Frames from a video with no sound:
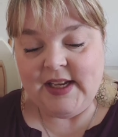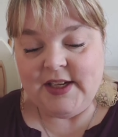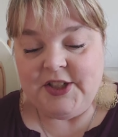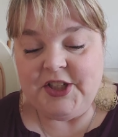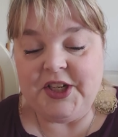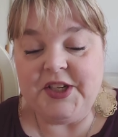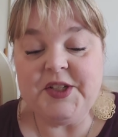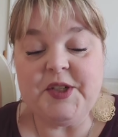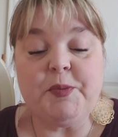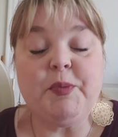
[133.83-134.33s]

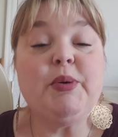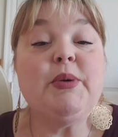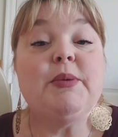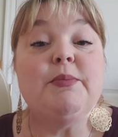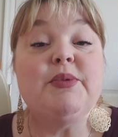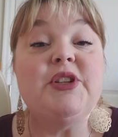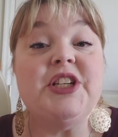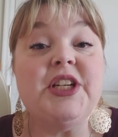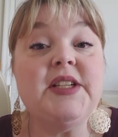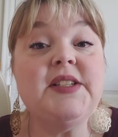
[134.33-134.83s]
Jesus,
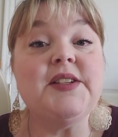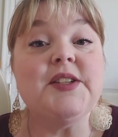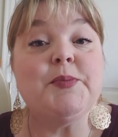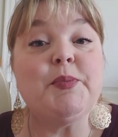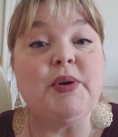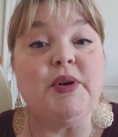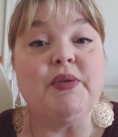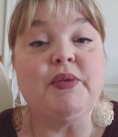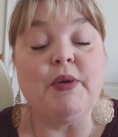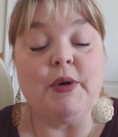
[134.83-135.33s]
Jesus
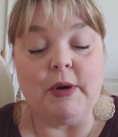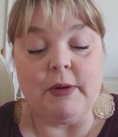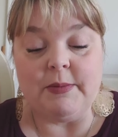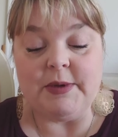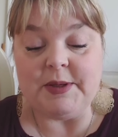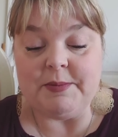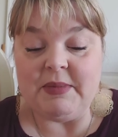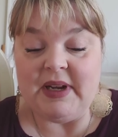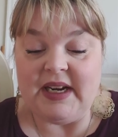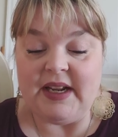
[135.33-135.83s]

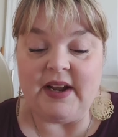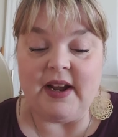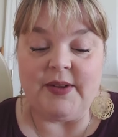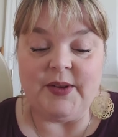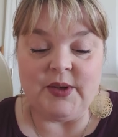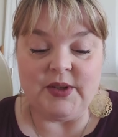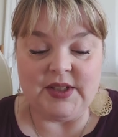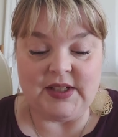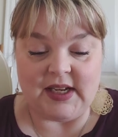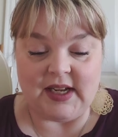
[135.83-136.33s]
performed many
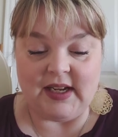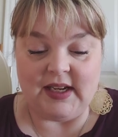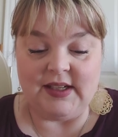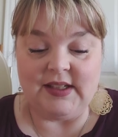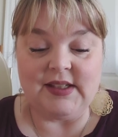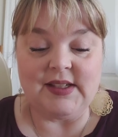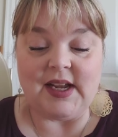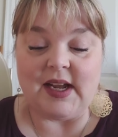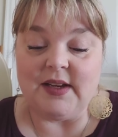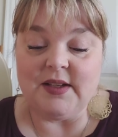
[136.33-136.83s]
other
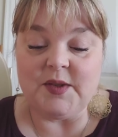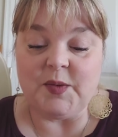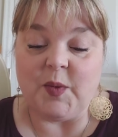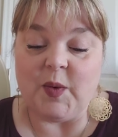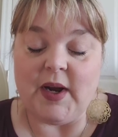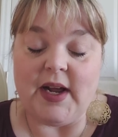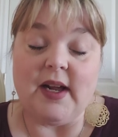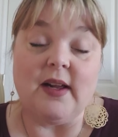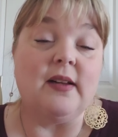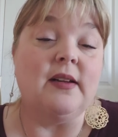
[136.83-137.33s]
signs as
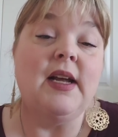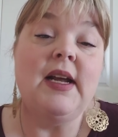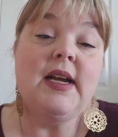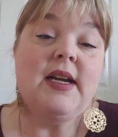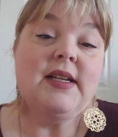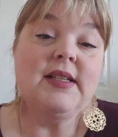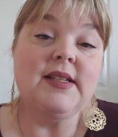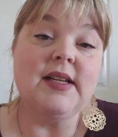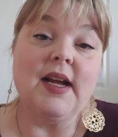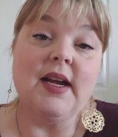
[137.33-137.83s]
well,
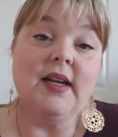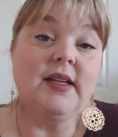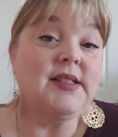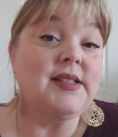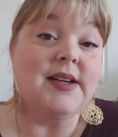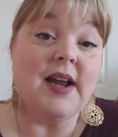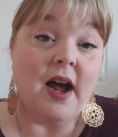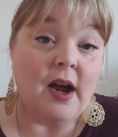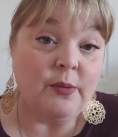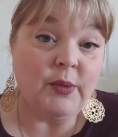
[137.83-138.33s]
signs
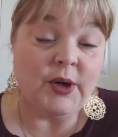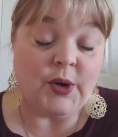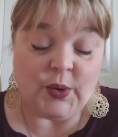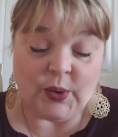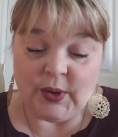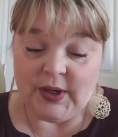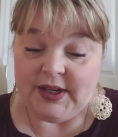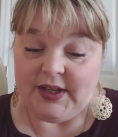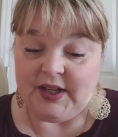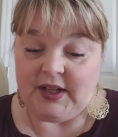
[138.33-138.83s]
not
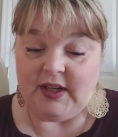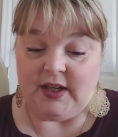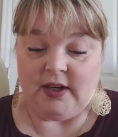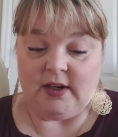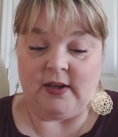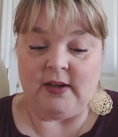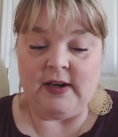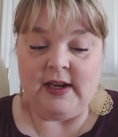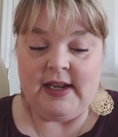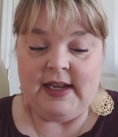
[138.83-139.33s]
recorded
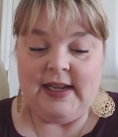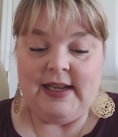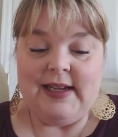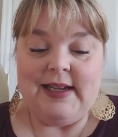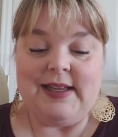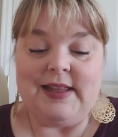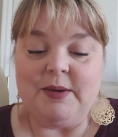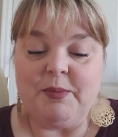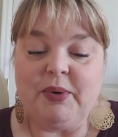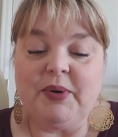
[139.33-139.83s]
here
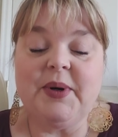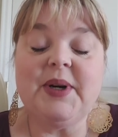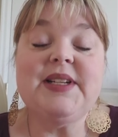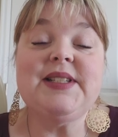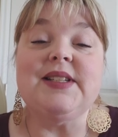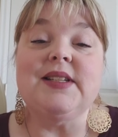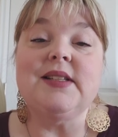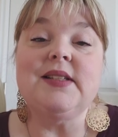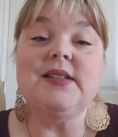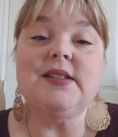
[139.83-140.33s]
in the
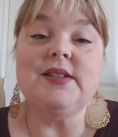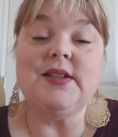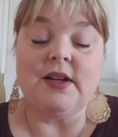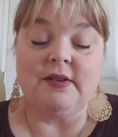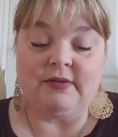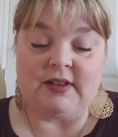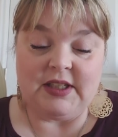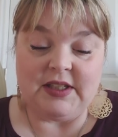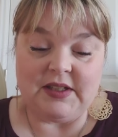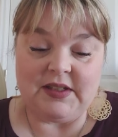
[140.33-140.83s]
presence
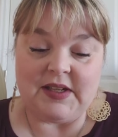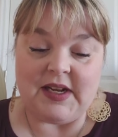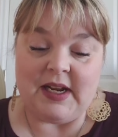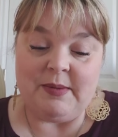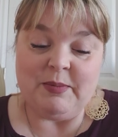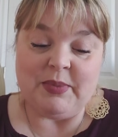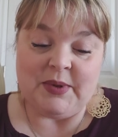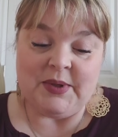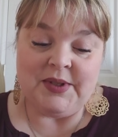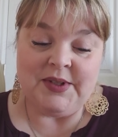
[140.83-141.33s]
of the
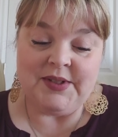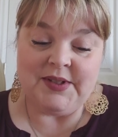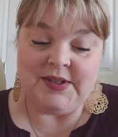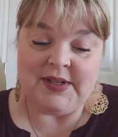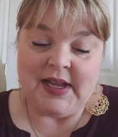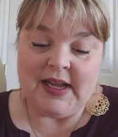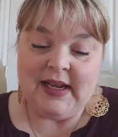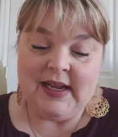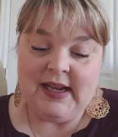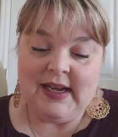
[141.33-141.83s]
disciples,
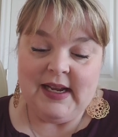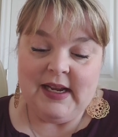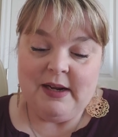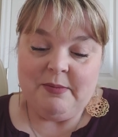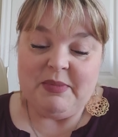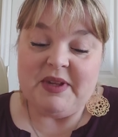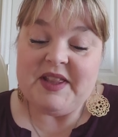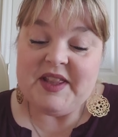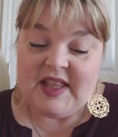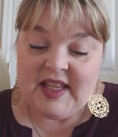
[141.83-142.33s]

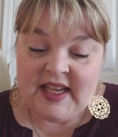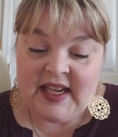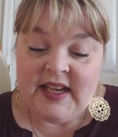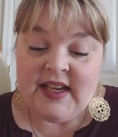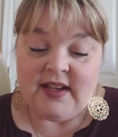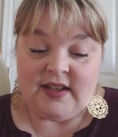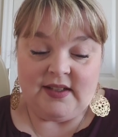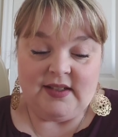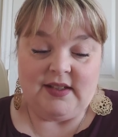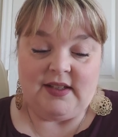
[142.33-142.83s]
but
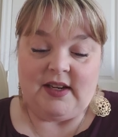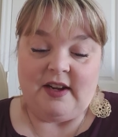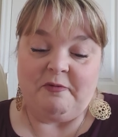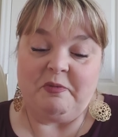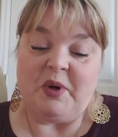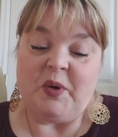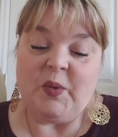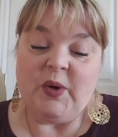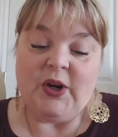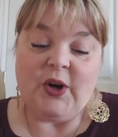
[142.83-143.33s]
these have
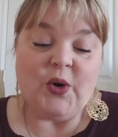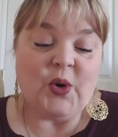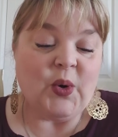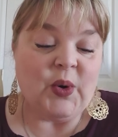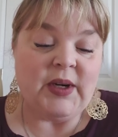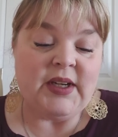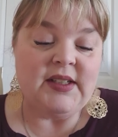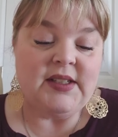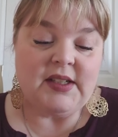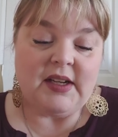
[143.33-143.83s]
been
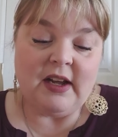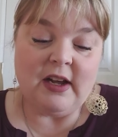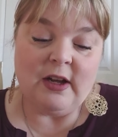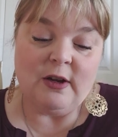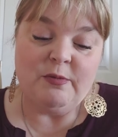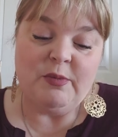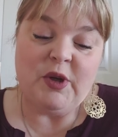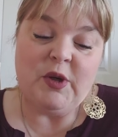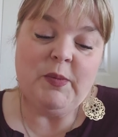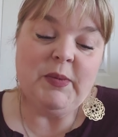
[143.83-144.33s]
recorded to
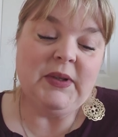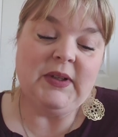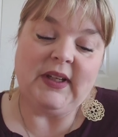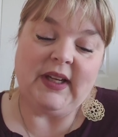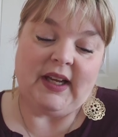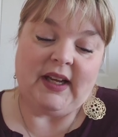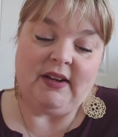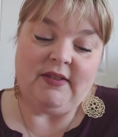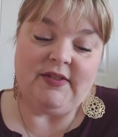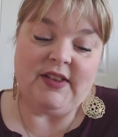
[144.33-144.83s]
help you
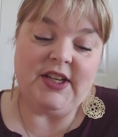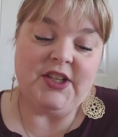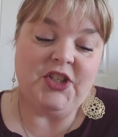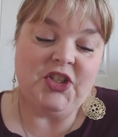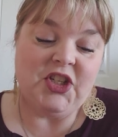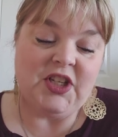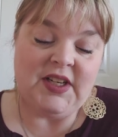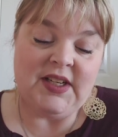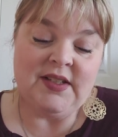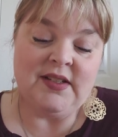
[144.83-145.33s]
believe that
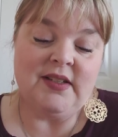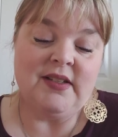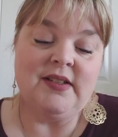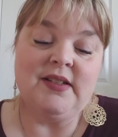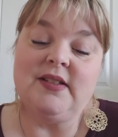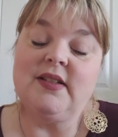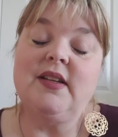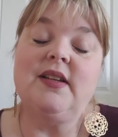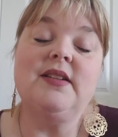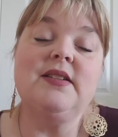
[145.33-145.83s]

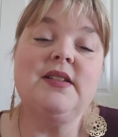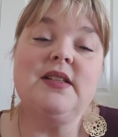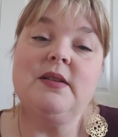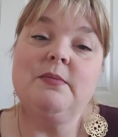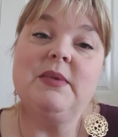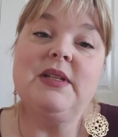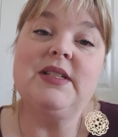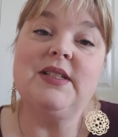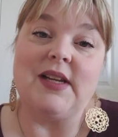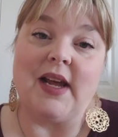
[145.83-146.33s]
Jesus is the
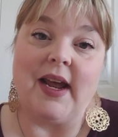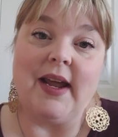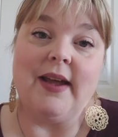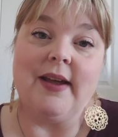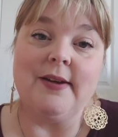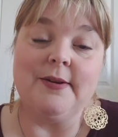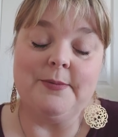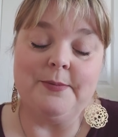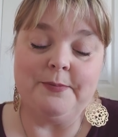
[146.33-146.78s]
Messiah,